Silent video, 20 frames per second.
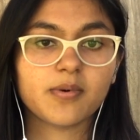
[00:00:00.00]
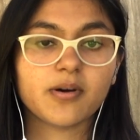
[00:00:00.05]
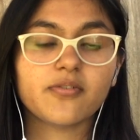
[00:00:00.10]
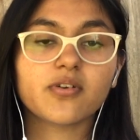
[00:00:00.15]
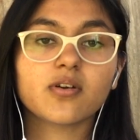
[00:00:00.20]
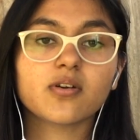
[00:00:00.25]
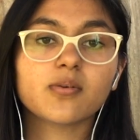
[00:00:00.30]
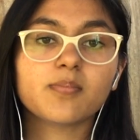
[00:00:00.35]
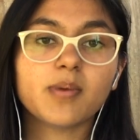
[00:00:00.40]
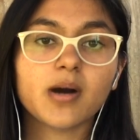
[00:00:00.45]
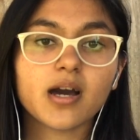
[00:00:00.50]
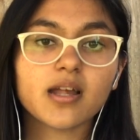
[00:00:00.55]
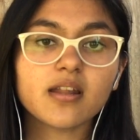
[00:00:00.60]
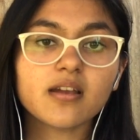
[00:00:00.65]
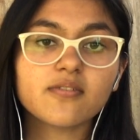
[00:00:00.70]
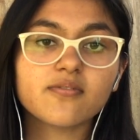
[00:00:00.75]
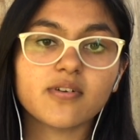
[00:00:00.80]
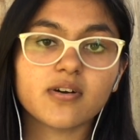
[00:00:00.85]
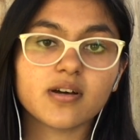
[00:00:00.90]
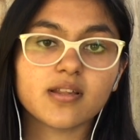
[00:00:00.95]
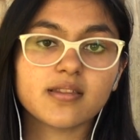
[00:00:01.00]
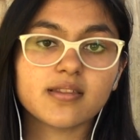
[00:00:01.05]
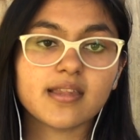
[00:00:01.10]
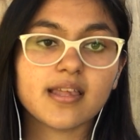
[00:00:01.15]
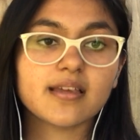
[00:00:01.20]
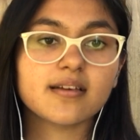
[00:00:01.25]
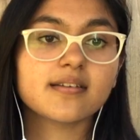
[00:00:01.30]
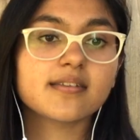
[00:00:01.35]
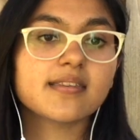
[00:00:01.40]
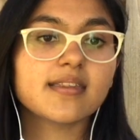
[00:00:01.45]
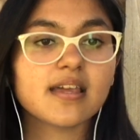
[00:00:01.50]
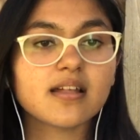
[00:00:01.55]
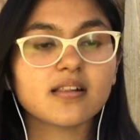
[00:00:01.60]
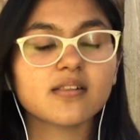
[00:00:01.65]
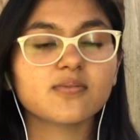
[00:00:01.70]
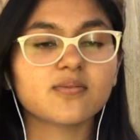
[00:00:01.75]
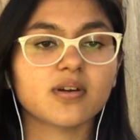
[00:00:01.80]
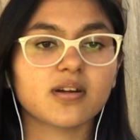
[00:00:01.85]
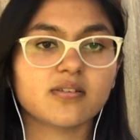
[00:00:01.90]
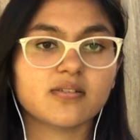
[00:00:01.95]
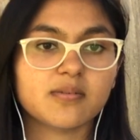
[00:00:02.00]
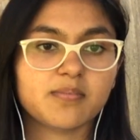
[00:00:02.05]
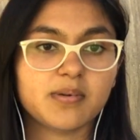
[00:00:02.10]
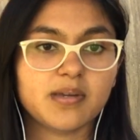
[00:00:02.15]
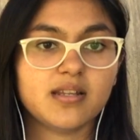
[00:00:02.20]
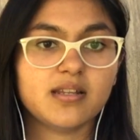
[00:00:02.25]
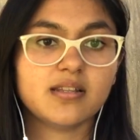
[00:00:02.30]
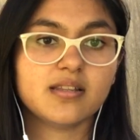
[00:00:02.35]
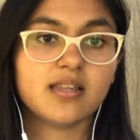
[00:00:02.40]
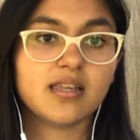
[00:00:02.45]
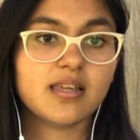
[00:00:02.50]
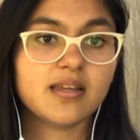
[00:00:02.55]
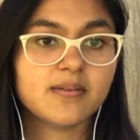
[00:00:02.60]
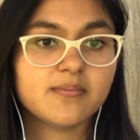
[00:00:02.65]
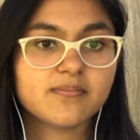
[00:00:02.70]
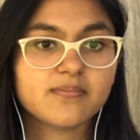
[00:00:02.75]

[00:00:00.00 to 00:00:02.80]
of a robotic voice saying a single word repeatedly.